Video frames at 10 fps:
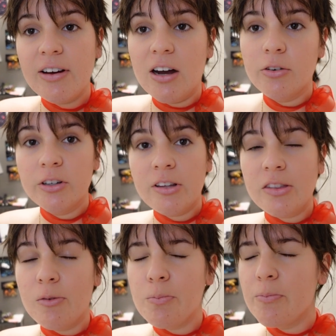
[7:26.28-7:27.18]
hours, like
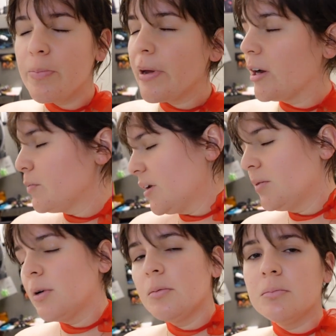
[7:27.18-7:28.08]
the bare
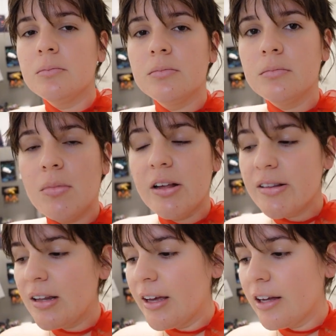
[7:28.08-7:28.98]
minimum. Plus,
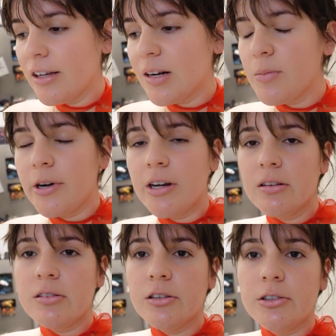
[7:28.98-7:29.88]
I like a lot of
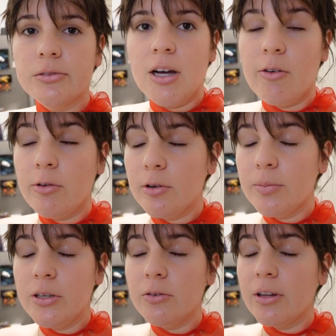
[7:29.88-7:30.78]
breaks, so I will
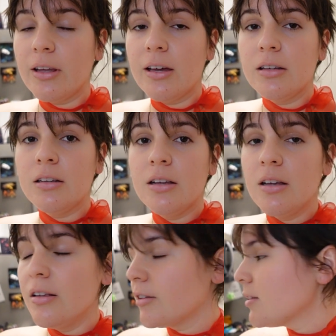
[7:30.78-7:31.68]
be doing that.
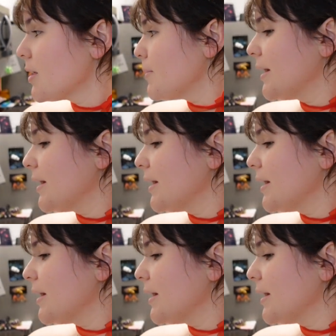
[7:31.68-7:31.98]
It's gonna take me